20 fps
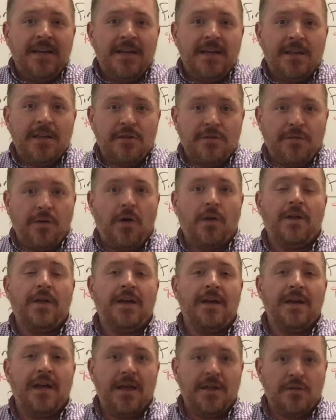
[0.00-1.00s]
is
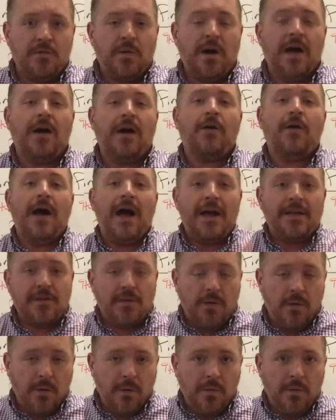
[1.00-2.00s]
falling as well as a
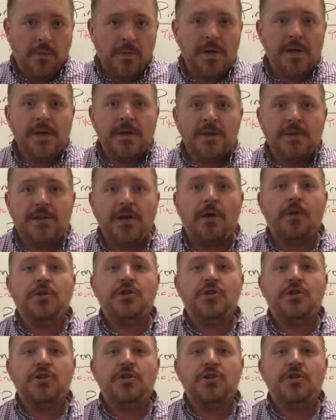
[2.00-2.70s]
whole. So